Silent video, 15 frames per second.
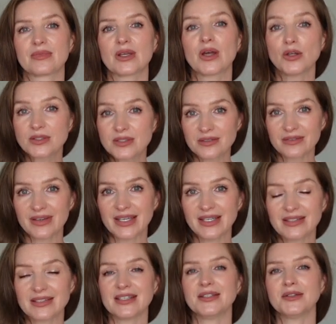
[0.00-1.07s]

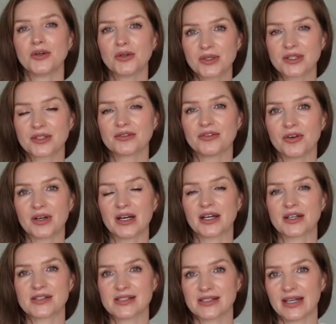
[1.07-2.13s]
cultivate in order for our
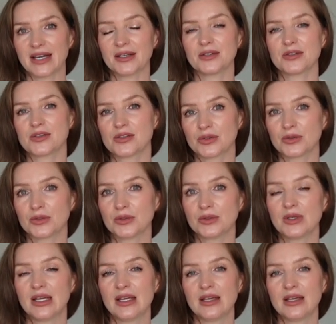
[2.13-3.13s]
style to